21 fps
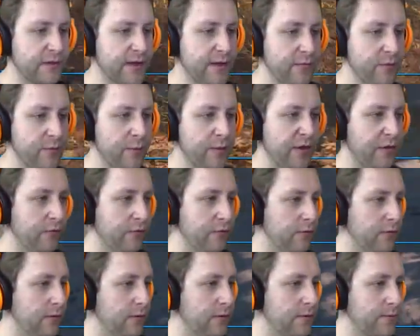That would be
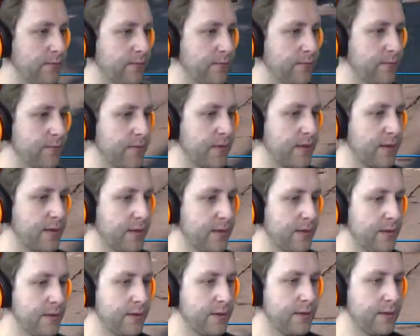cool.
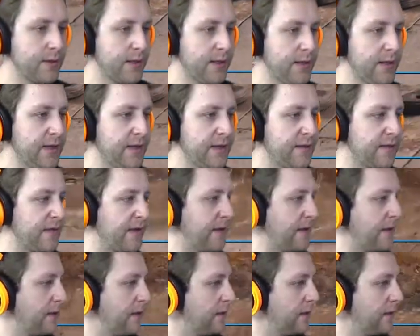I like that.